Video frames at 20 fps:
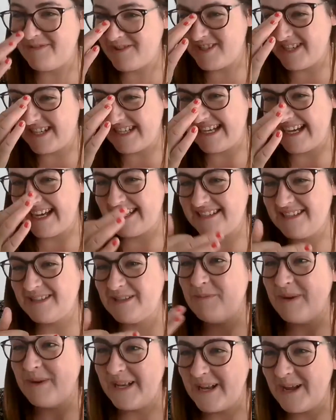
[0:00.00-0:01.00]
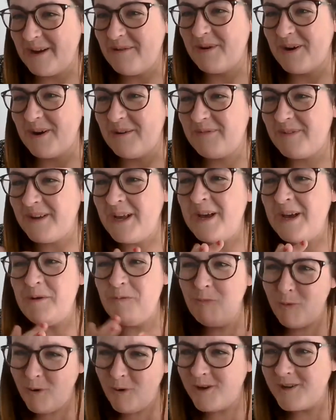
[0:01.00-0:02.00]
function task that we know of,
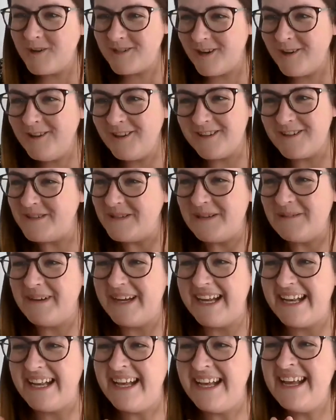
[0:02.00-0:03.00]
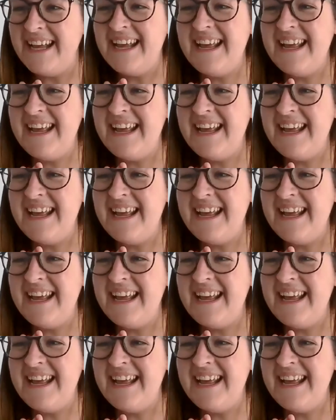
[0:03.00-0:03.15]
what are toddlers doing?